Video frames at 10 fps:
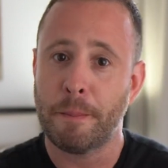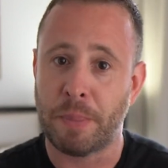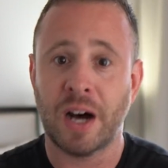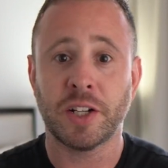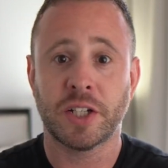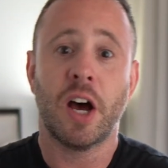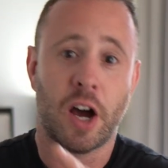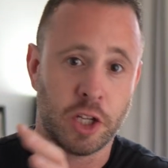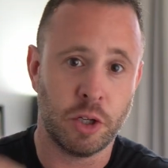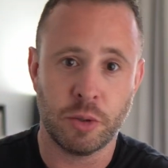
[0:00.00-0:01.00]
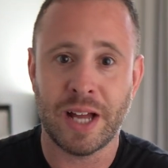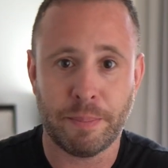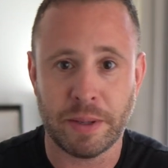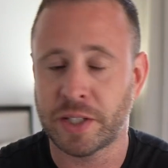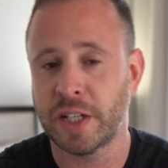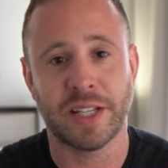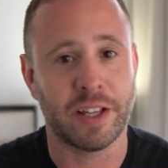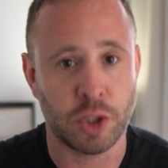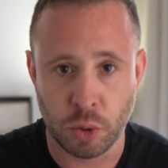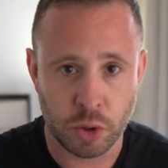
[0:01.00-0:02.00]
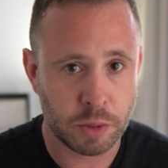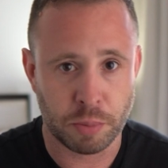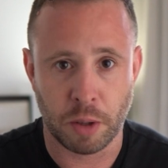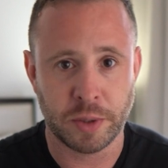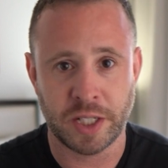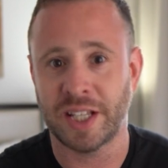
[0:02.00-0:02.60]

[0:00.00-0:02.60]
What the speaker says: but I used that business, they sourced the property,